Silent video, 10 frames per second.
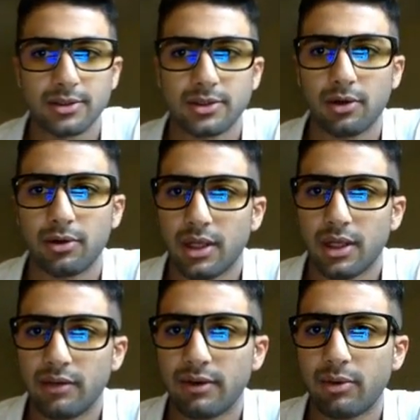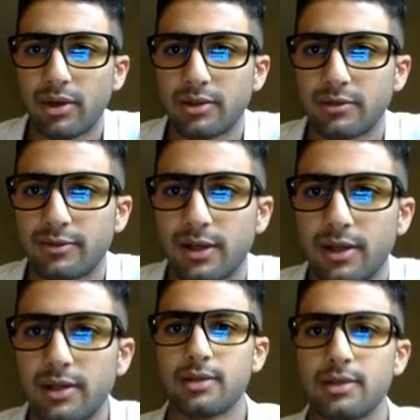So if I wanted to
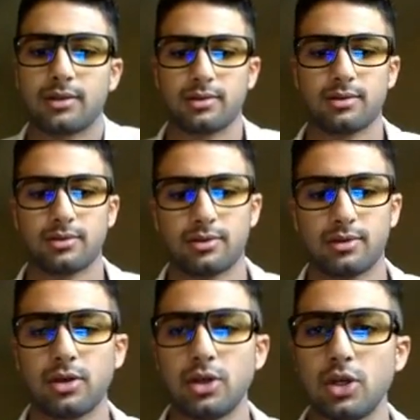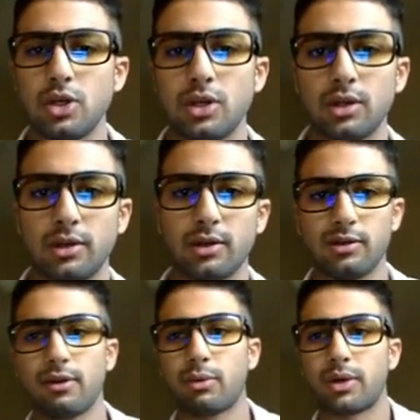find
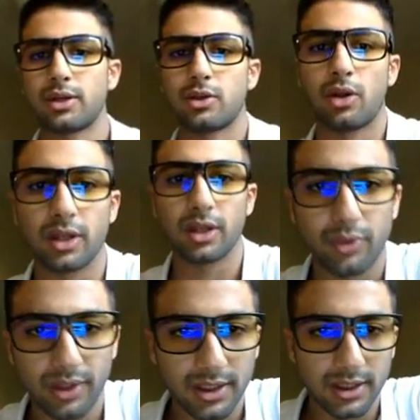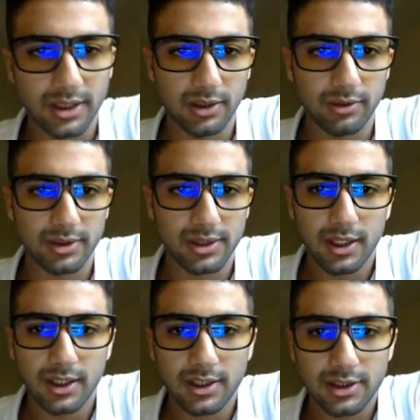if I wanted, all I'd really need to do is
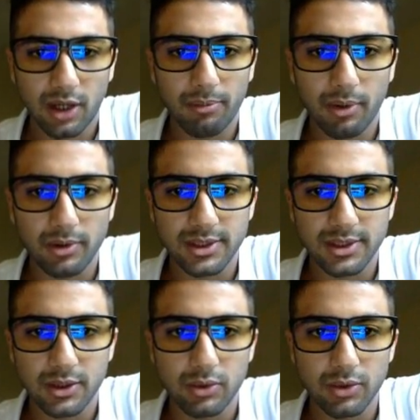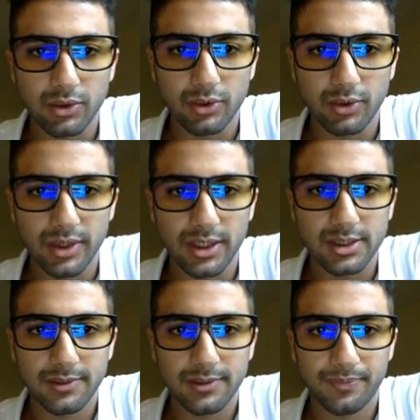start posting cool
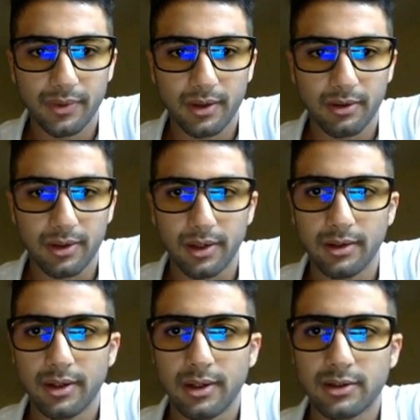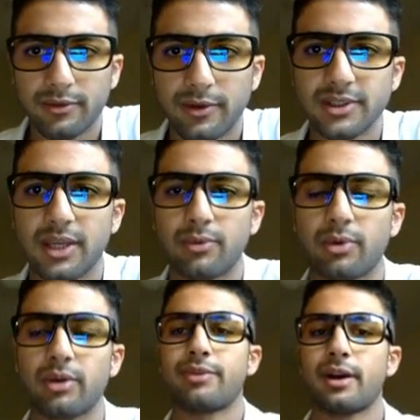tweets. Okay, so firstly, I'd
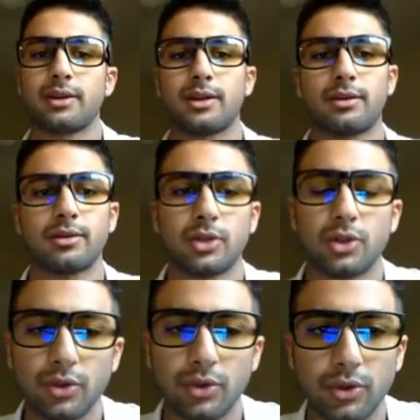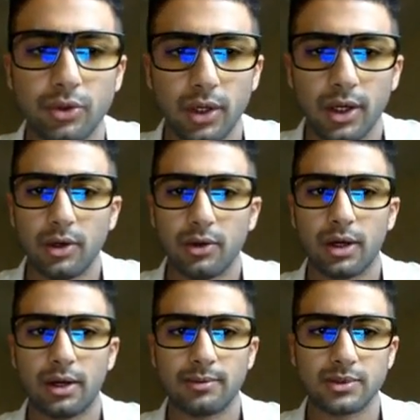want to find out who.
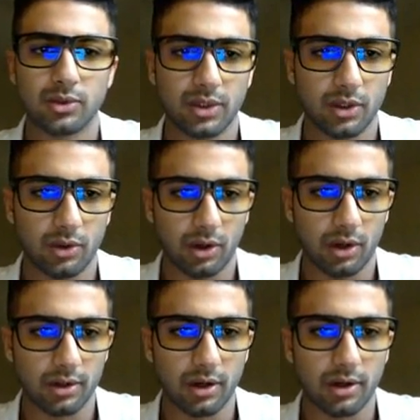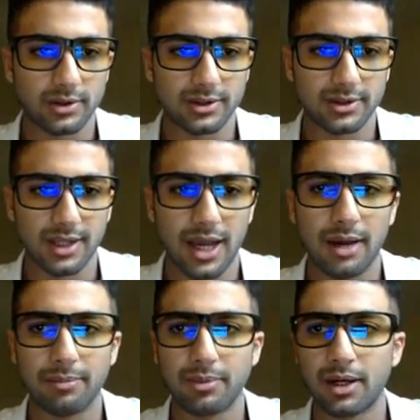Ours is an
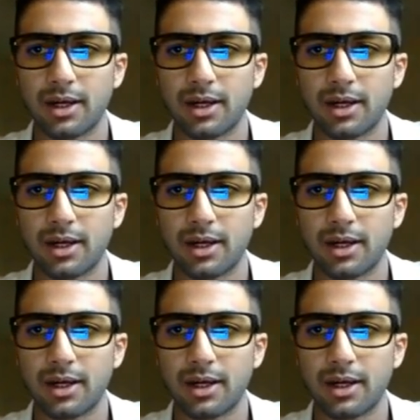app.